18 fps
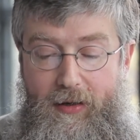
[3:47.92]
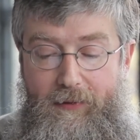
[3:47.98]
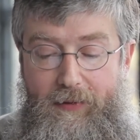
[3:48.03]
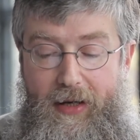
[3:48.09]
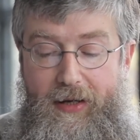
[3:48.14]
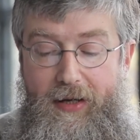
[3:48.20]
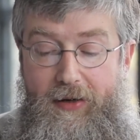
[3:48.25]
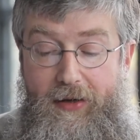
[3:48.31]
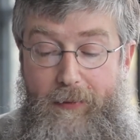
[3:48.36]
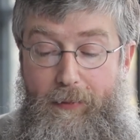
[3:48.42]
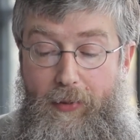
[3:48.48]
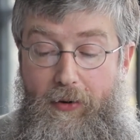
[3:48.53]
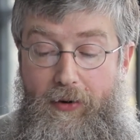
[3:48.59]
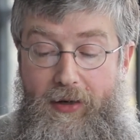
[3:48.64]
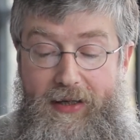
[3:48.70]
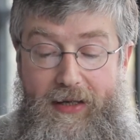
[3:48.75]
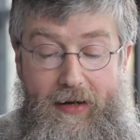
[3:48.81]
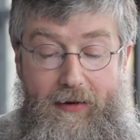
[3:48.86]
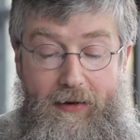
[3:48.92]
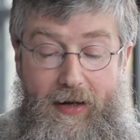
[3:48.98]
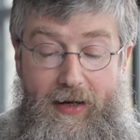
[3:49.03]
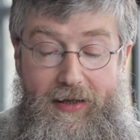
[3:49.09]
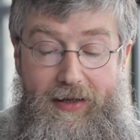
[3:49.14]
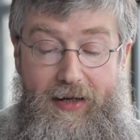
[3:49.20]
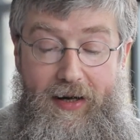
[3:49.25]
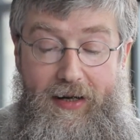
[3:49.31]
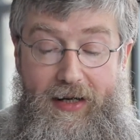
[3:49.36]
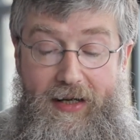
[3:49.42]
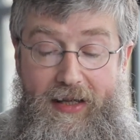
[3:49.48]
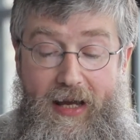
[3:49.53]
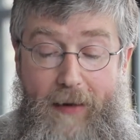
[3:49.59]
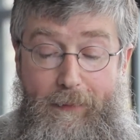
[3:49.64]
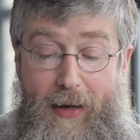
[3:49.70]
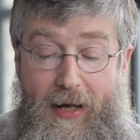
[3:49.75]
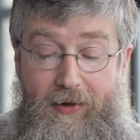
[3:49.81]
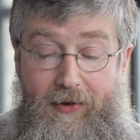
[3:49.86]
They knew that boys don't like tidying
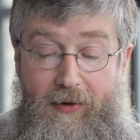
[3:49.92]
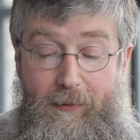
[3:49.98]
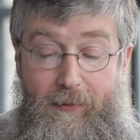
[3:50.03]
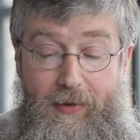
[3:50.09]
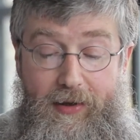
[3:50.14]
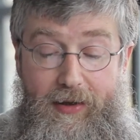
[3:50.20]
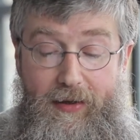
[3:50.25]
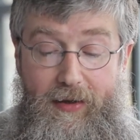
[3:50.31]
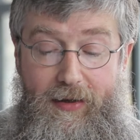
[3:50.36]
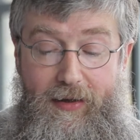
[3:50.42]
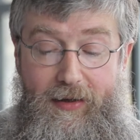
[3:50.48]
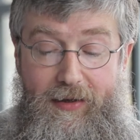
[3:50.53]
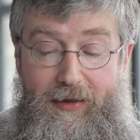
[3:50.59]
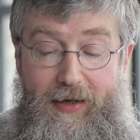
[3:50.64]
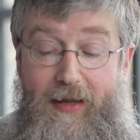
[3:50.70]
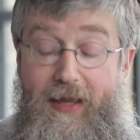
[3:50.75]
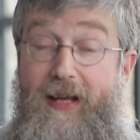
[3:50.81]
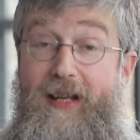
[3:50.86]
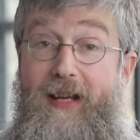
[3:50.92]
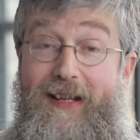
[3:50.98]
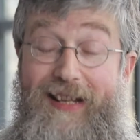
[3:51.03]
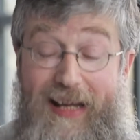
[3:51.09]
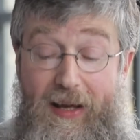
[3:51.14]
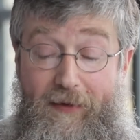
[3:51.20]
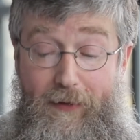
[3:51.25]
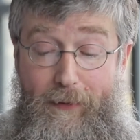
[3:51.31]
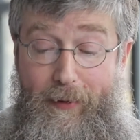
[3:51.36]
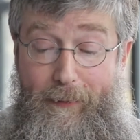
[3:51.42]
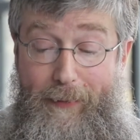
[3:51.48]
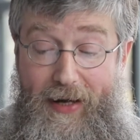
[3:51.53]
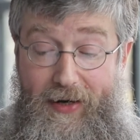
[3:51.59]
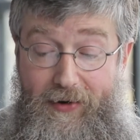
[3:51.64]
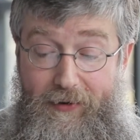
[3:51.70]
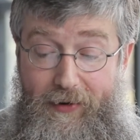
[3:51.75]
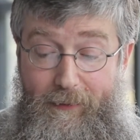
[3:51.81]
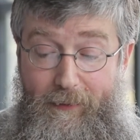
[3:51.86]
their bedrooms, so they didn't give him a
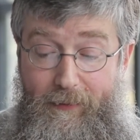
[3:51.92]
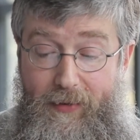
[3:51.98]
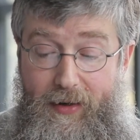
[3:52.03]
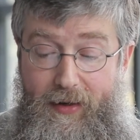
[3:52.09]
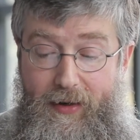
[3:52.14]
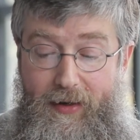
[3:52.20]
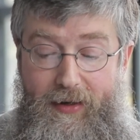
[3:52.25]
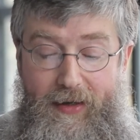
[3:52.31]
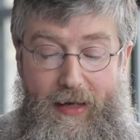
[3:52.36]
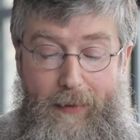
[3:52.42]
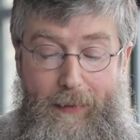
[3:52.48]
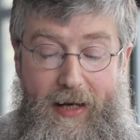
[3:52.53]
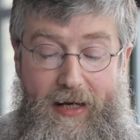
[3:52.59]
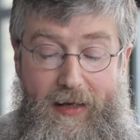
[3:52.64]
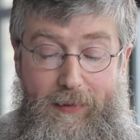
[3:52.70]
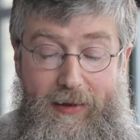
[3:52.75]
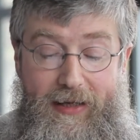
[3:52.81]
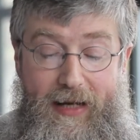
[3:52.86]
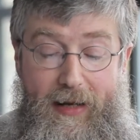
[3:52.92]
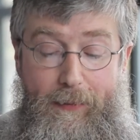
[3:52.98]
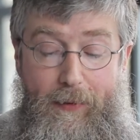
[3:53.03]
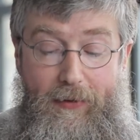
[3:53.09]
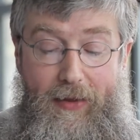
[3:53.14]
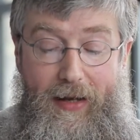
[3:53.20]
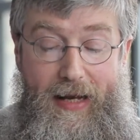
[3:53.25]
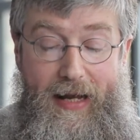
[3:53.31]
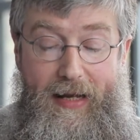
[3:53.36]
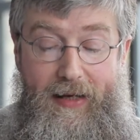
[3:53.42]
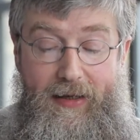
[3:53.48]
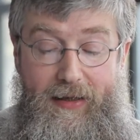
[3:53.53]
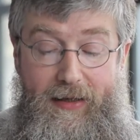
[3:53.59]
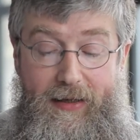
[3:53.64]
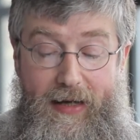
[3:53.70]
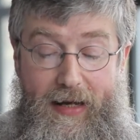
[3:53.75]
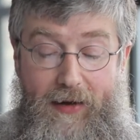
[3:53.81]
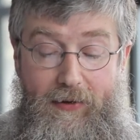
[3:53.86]
bedroom. They made him sleep on the
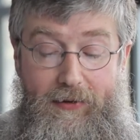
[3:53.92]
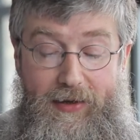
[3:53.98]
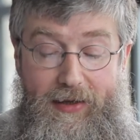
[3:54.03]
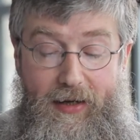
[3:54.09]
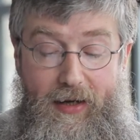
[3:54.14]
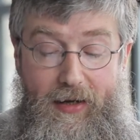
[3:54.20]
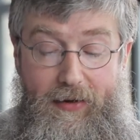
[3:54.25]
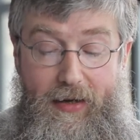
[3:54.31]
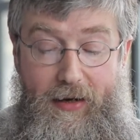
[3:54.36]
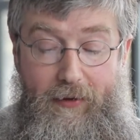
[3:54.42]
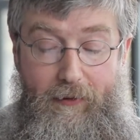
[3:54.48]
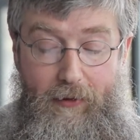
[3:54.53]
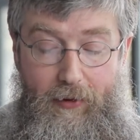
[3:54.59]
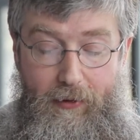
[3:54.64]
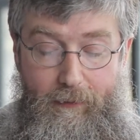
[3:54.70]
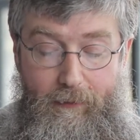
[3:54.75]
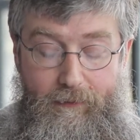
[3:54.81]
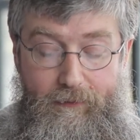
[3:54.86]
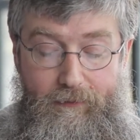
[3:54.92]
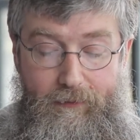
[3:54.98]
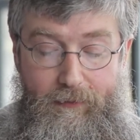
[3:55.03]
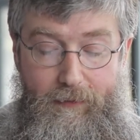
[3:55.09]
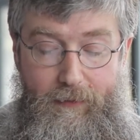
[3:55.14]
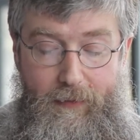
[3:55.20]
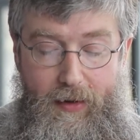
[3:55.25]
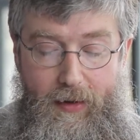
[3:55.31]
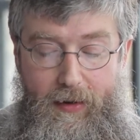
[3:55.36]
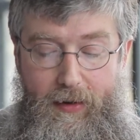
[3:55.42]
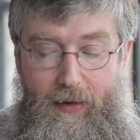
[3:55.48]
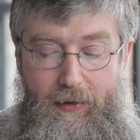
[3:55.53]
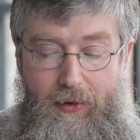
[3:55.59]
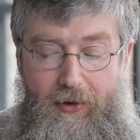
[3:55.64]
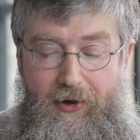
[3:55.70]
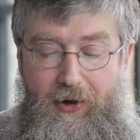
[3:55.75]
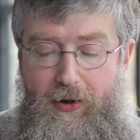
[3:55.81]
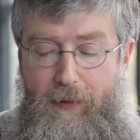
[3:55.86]
landing outside their room.
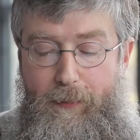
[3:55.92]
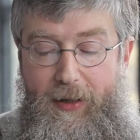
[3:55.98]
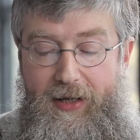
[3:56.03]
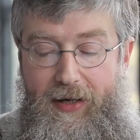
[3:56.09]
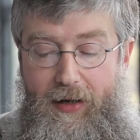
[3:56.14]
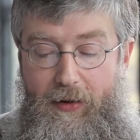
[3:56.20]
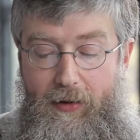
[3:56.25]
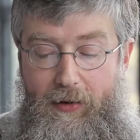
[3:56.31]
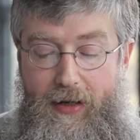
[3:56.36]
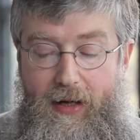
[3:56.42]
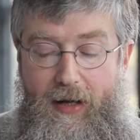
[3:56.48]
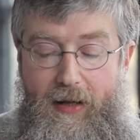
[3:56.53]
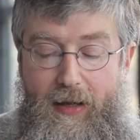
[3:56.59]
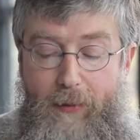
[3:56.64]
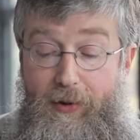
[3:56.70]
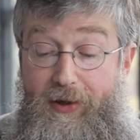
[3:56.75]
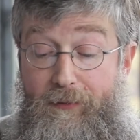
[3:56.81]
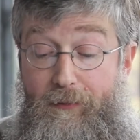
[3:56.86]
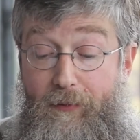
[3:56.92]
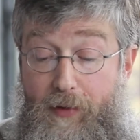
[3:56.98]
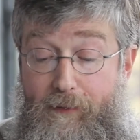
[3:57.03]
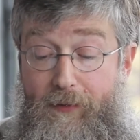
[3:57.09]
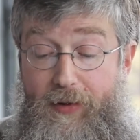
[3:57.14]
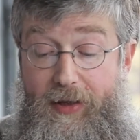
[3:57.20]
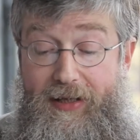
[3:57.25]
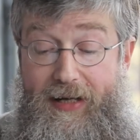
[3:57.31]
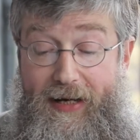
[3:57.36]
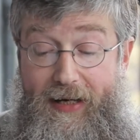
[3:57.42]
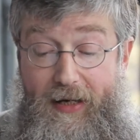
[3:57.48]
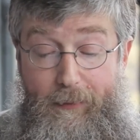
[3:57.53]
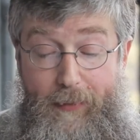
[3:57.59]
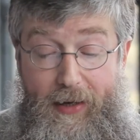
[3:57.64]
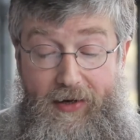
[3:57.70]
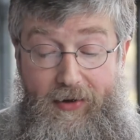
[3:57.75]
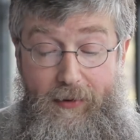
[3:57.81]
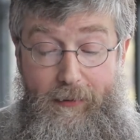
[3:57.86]
The truth be told, there wasn't room for a second
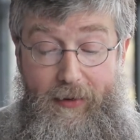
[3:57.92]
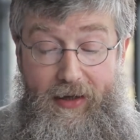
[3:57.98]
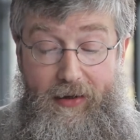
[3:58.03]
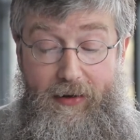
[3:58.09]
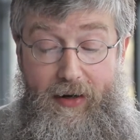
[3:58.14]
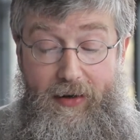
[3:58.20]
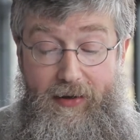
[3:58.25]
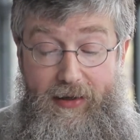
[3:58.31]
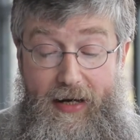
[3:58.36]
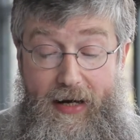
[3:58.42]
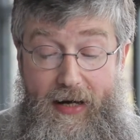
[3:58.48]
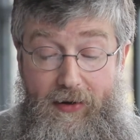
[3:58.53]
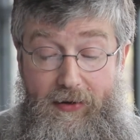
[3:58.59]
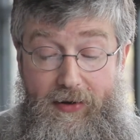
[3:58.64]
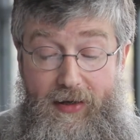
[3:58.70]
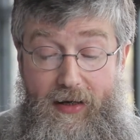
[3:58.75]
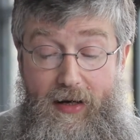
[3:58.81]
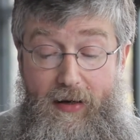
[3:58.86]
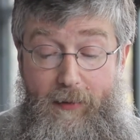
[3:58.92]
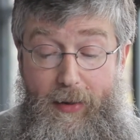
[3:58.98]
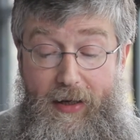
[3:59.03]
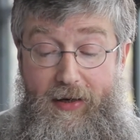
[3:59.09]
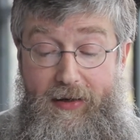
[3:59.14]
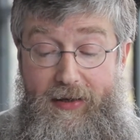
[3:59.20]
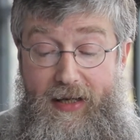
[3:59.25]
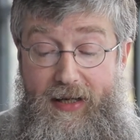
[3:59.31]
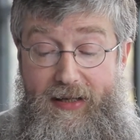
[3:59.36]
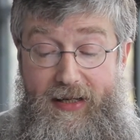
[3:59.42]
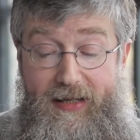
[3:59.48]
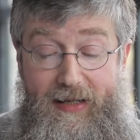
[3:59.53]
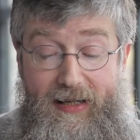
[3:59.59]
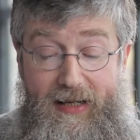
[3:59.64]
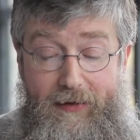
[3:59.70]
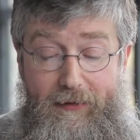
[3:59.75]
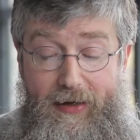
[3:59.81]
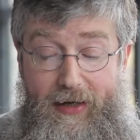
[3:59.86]
bedroom in the Grunts' house because they
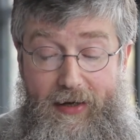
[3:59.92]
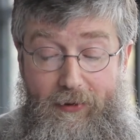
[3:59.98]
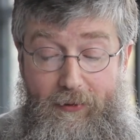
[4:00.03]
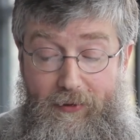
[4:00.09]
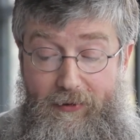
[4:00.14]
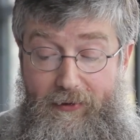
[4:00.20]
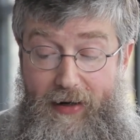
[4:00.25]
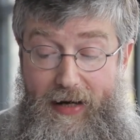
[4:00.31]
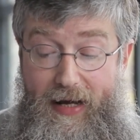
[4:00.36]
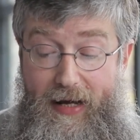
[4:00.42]
didn't live in an ordinary